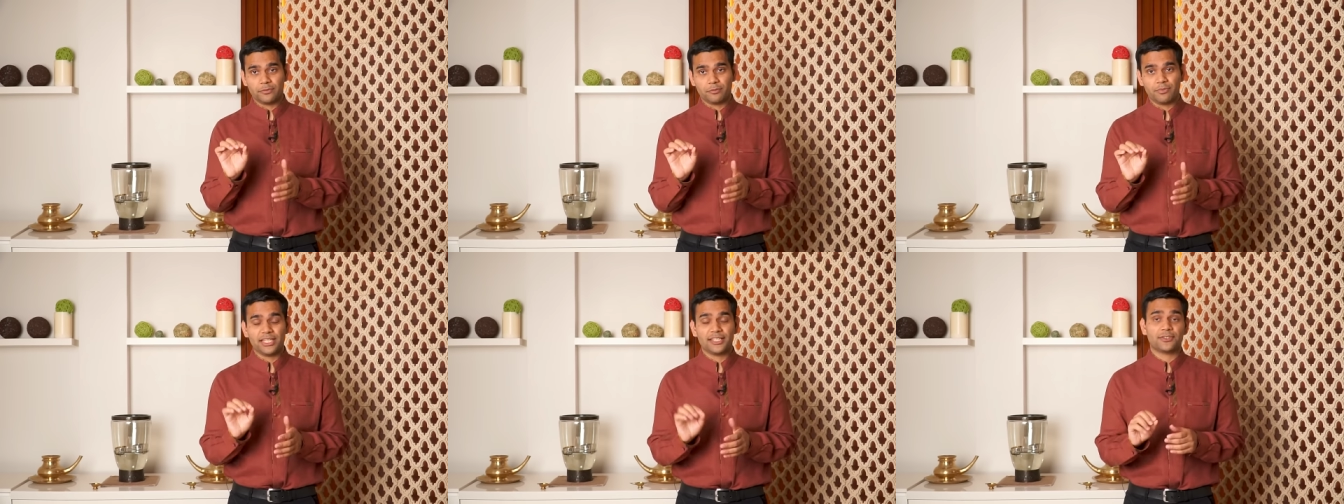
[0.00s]

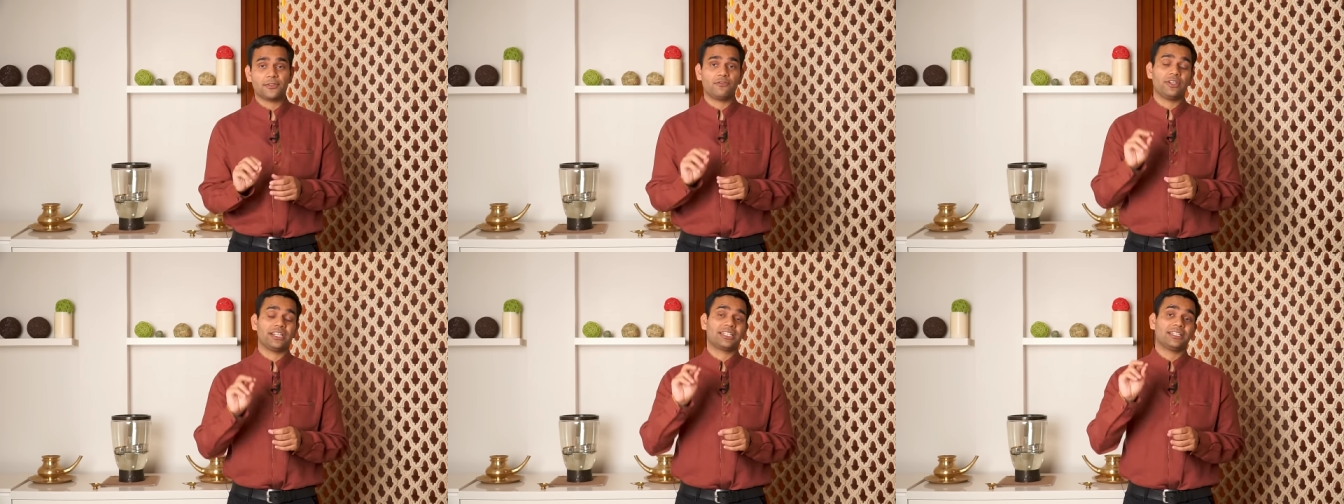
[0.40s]
Means
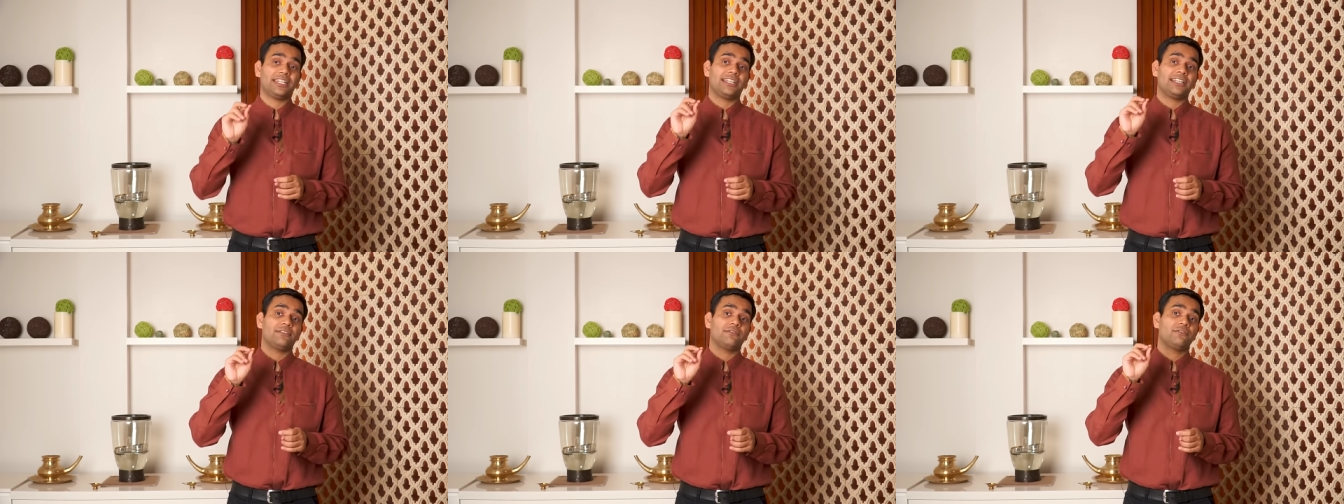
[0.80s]
if you have
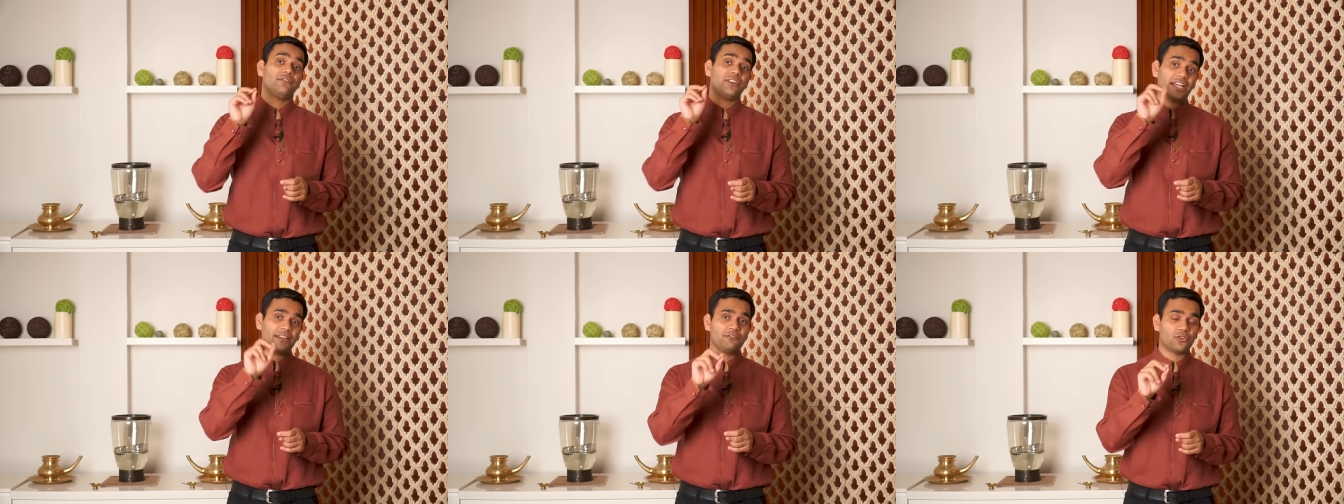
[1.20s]
taken
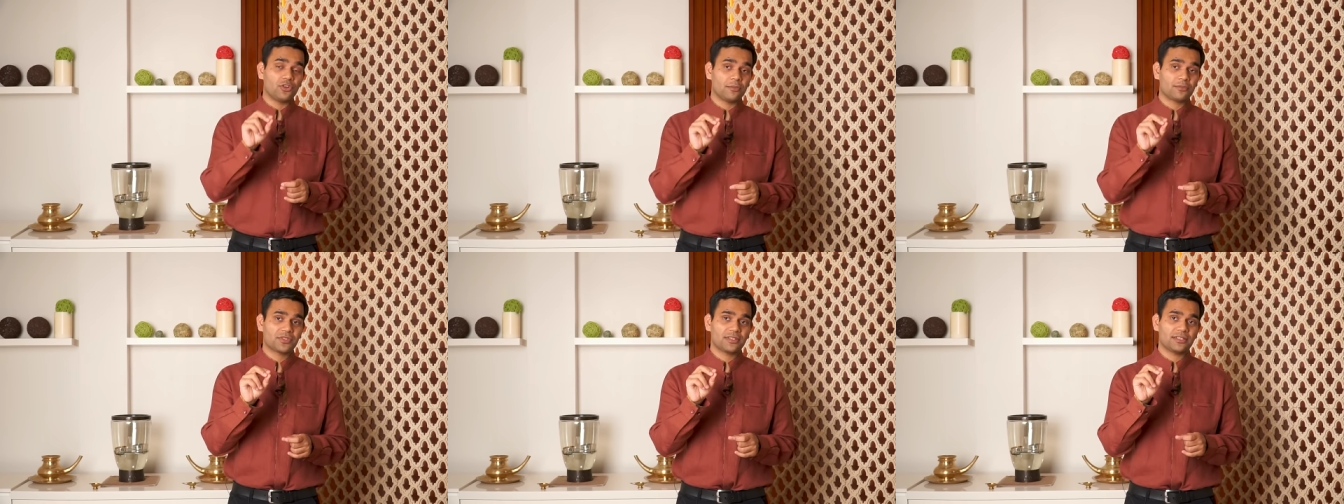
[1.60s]
5
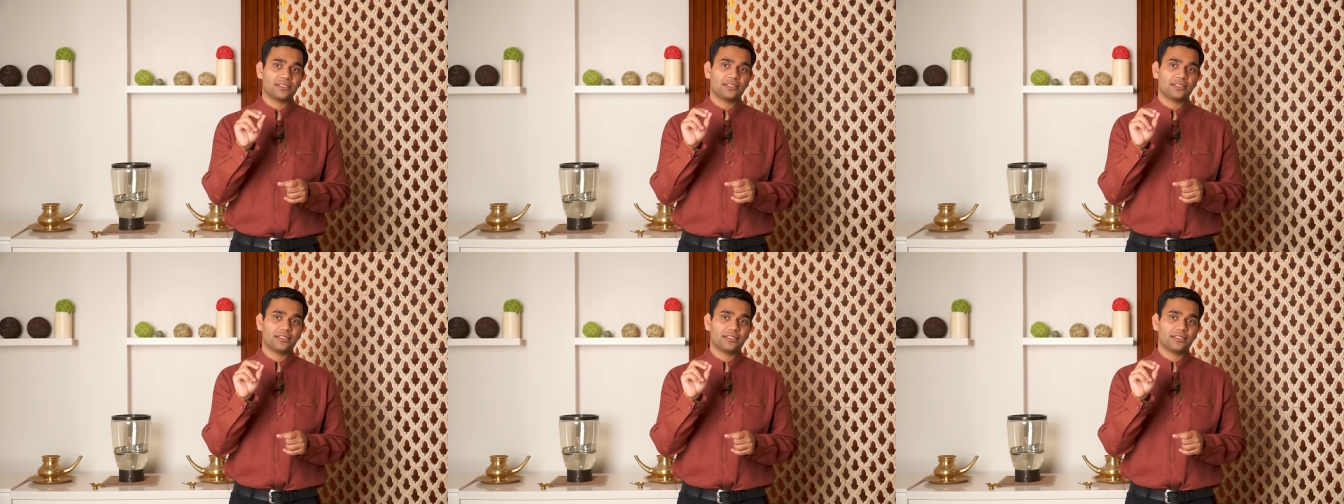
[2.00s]
drops,